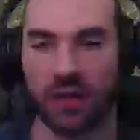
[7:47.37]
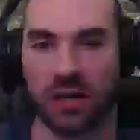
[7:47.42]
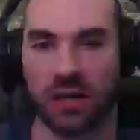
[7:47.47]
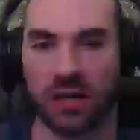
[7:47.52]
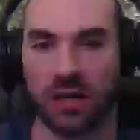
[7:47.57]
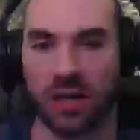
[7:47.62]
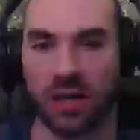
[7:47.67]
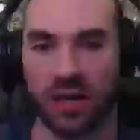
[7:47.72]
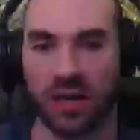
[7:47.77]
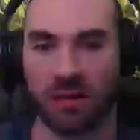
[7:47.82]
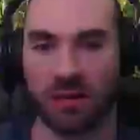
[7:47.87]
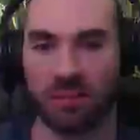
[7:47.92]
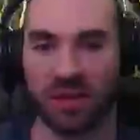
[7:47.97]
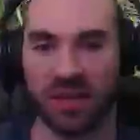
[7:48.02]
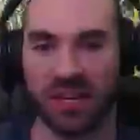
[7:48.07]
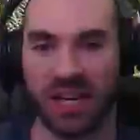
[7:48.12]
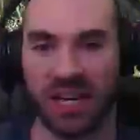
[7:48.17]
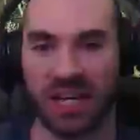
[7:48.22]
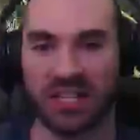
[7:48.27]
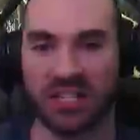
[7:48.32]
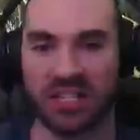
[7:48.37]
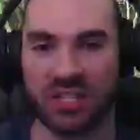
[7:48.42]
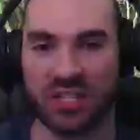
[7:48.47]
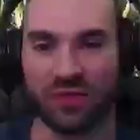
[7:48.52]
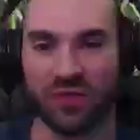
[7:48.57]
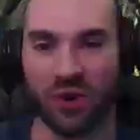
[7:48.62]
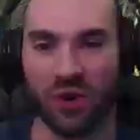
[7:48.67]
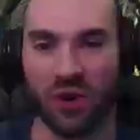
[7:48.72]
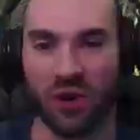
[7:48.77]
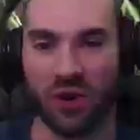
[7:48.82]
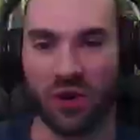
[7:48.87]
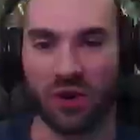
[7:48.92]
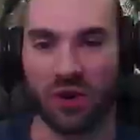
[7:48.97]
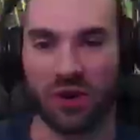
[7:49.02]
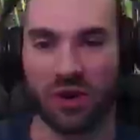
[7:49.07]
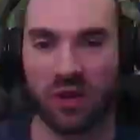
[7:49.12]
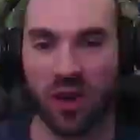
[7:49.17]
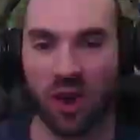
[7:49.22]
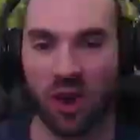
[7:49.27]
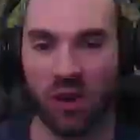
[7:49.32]
Got a couple of cages for our,
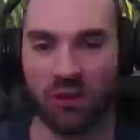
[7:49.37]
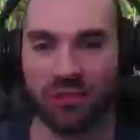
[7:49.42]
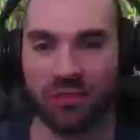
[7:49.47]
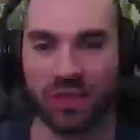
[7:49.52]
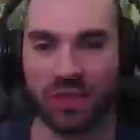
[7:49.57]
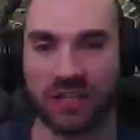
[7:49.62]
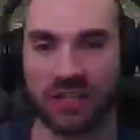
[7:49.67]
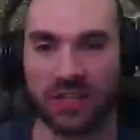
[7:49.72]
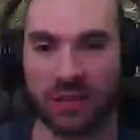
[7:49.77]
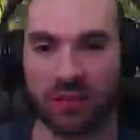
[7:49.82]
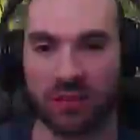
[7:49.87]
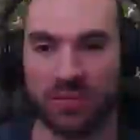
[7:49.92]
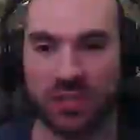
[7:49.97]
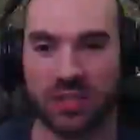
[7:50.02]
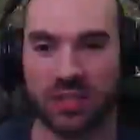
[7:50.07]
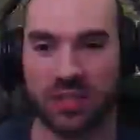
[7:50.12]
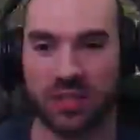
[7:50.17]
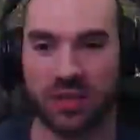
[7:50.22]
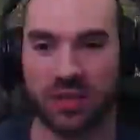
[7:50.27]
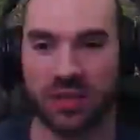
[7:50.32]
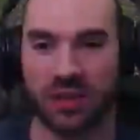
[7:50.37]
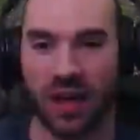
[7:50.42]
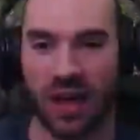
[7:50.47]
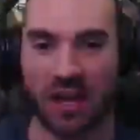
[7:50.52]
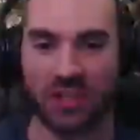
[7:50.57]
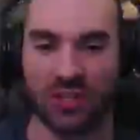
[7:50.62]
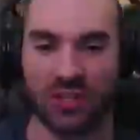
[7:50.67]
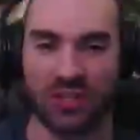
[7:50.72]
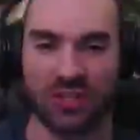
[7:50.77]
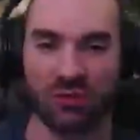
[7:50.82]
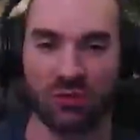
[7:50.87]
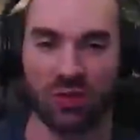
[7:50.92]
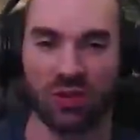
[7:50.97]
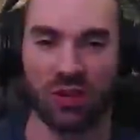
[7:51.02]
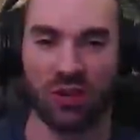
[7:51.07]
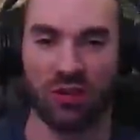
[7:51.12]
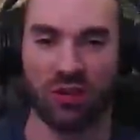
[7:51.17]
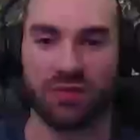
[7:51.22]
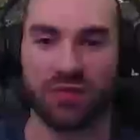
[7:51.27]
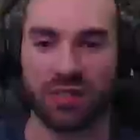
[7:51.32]
our victims. Actually, these really
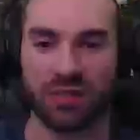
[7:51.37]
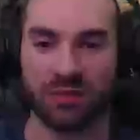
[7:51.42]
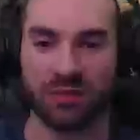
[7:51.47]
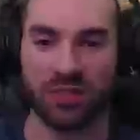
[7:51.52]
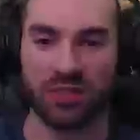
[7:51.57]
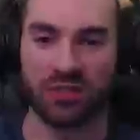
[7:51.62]
aren't victims.